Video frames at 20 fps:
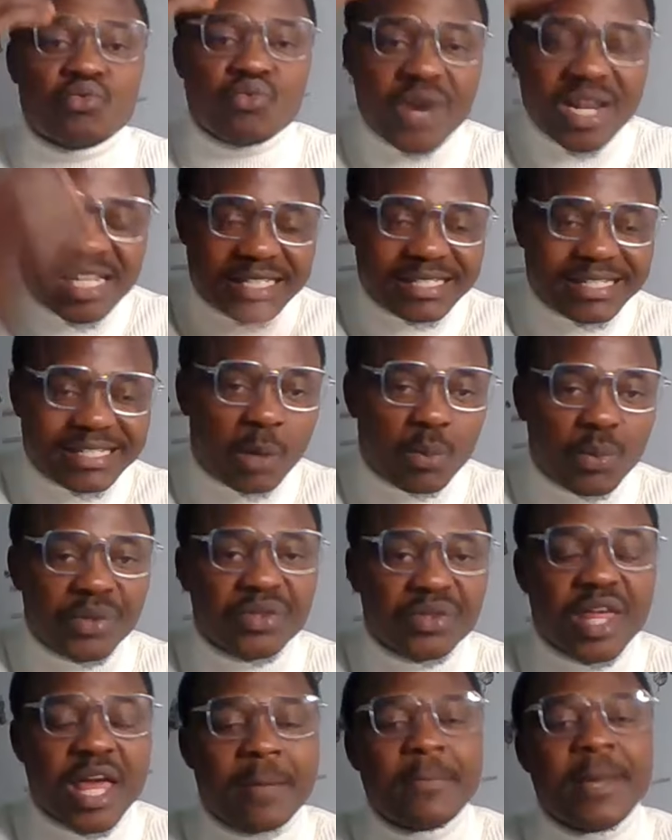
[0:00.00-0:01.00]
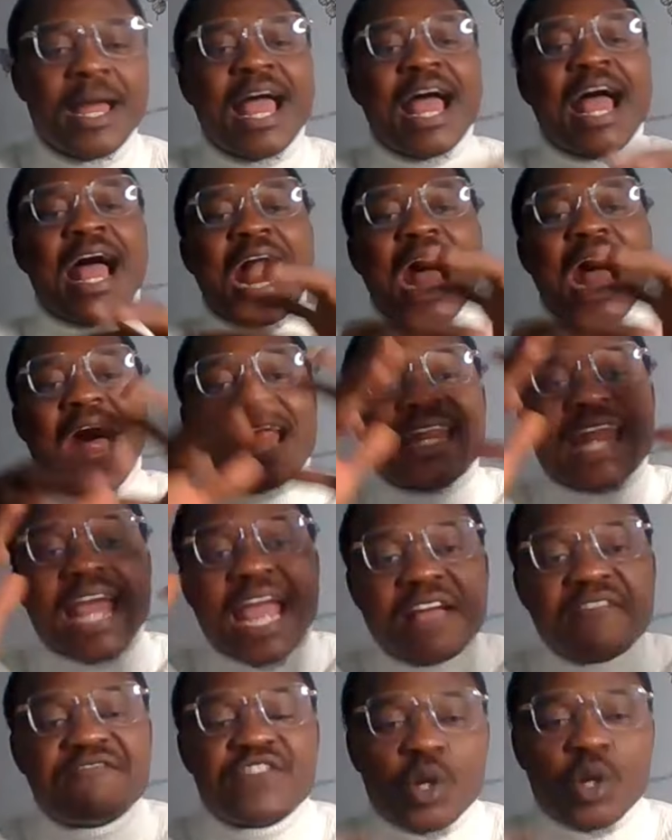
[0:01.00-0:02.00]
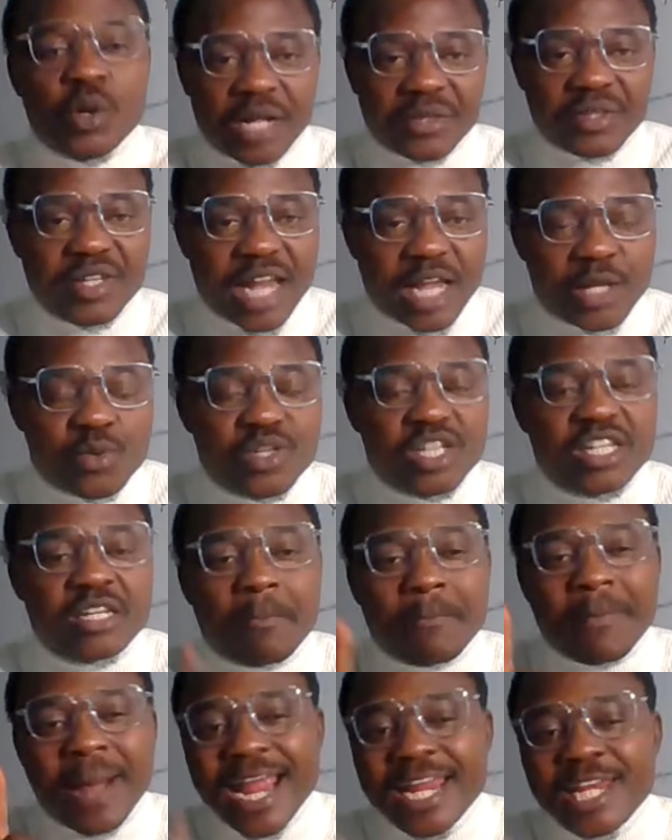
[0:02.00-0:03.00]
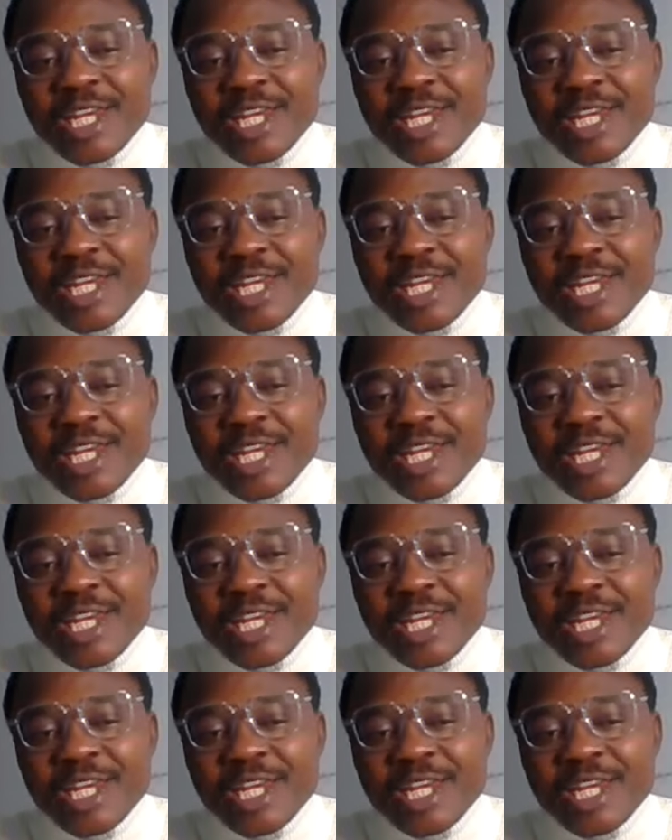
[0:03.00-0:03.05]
to register with them, and every other thing that you need.